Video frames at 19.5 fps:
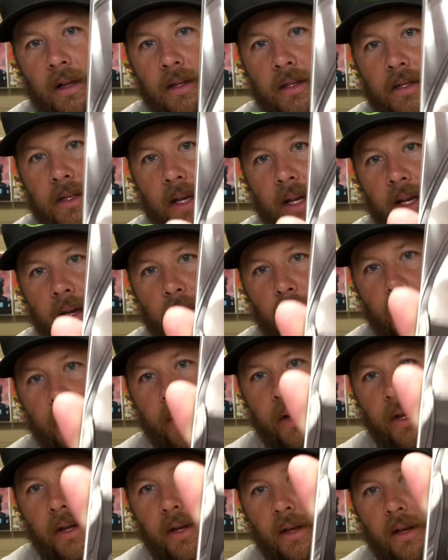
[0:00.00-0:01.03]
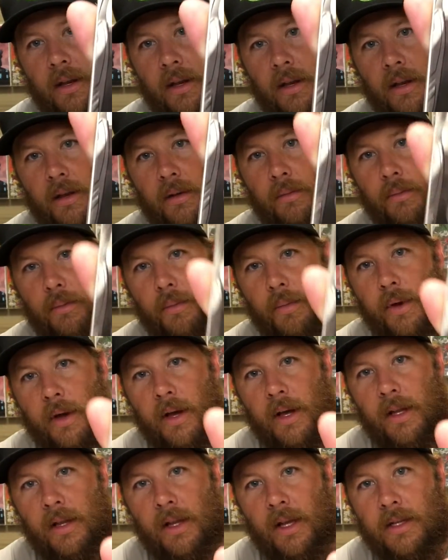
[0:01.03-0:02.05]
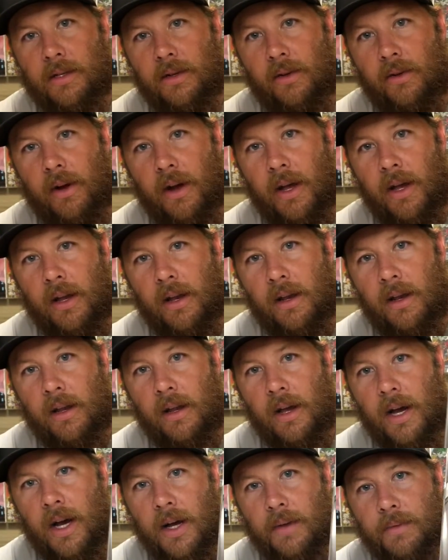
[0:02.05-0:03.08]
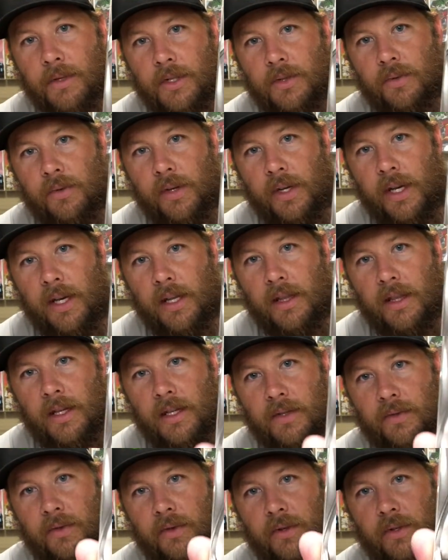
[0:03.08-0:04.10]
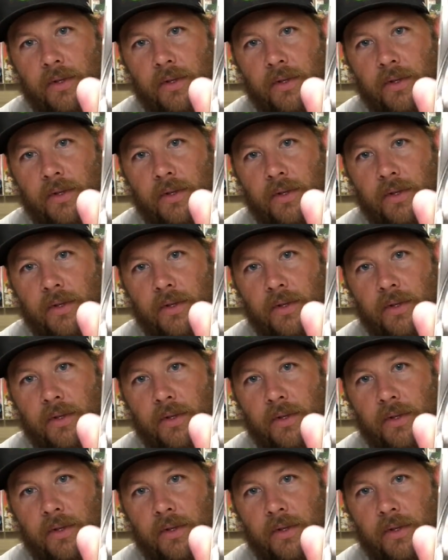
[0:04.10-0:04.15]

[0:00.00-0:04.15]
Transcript: second print, but that's all right. I'm just really getting these for